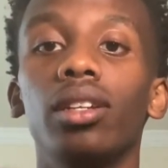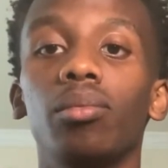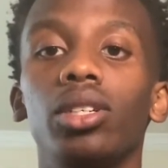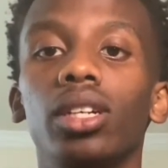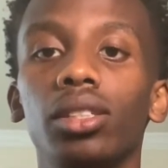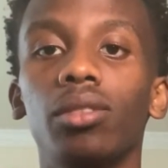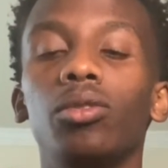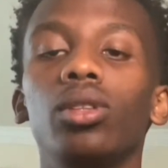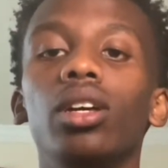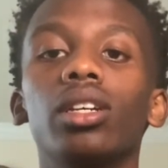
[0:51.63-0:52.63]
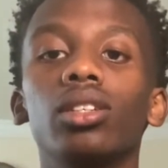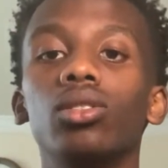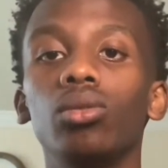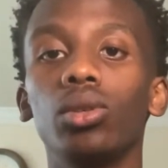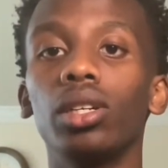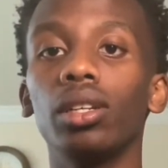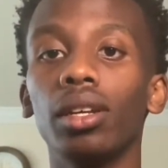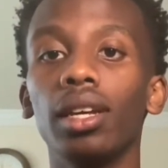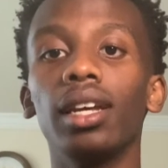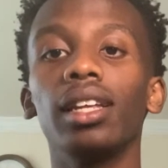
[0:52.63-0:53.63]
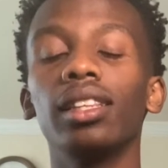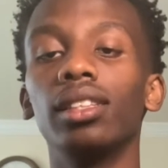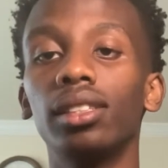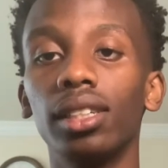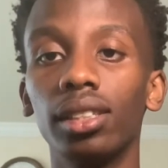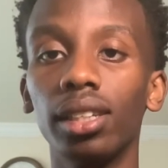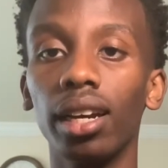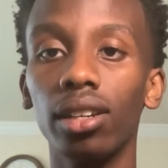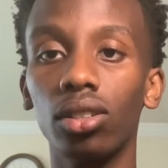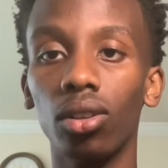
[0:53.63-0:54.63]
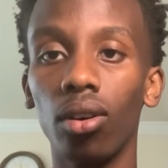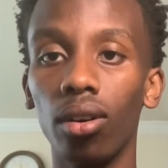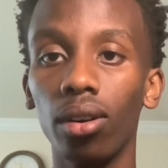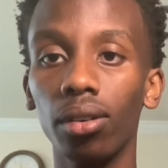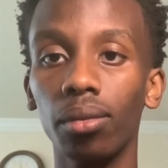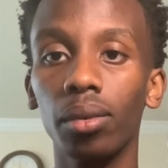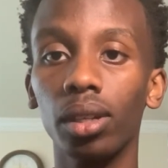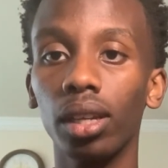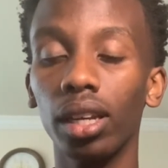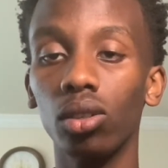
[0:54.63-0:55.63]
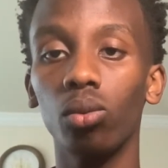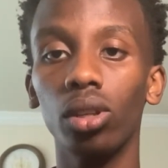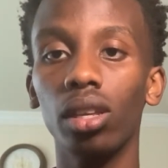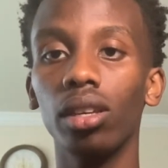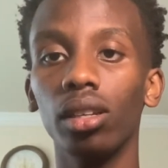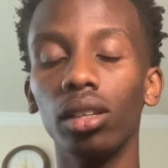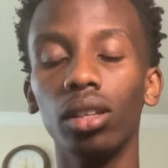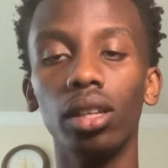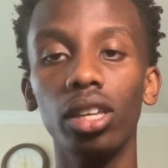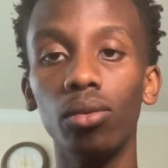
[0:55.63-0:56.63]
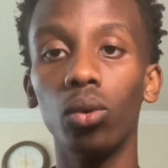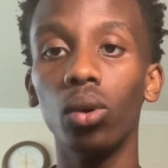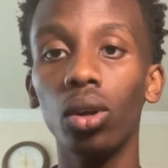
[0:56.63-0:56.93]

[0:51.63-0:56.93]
Because if you look into it, the six-sided star is really evil.